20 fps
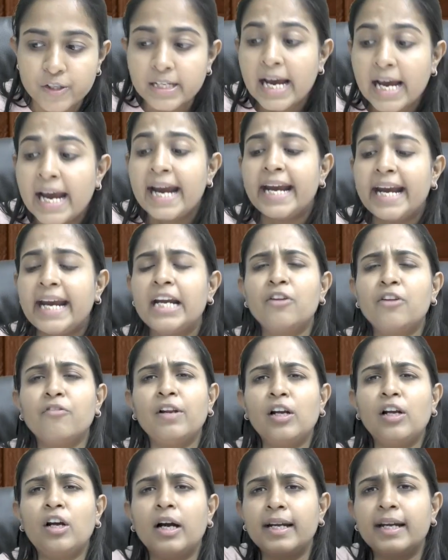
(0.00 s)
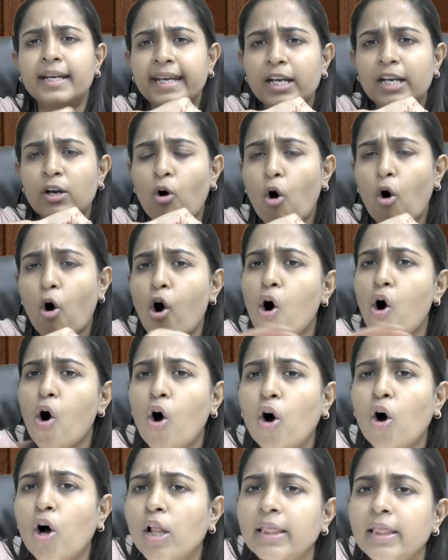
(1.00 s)
It will contain
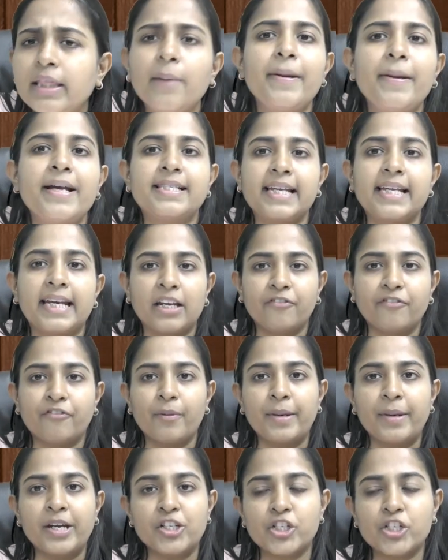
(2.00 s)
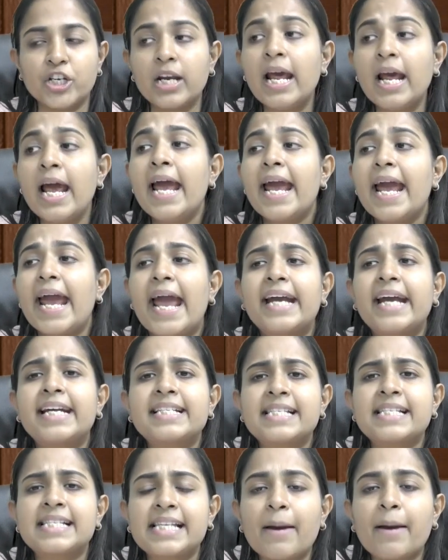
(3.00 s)
all the basic information
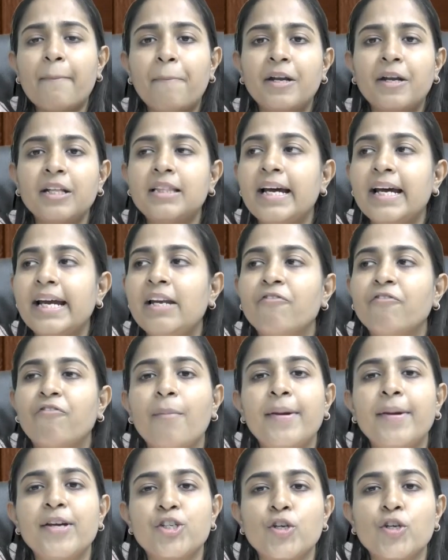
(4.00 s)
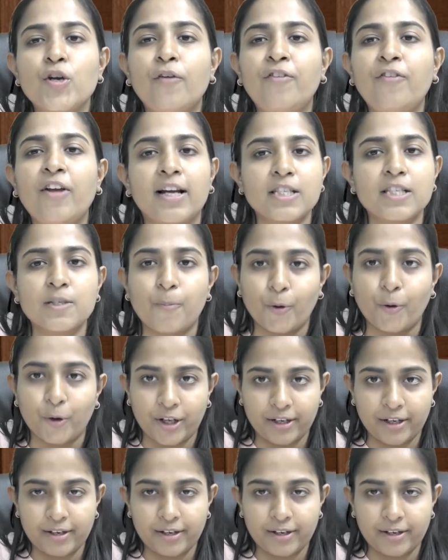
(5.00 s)
except the information of transporter.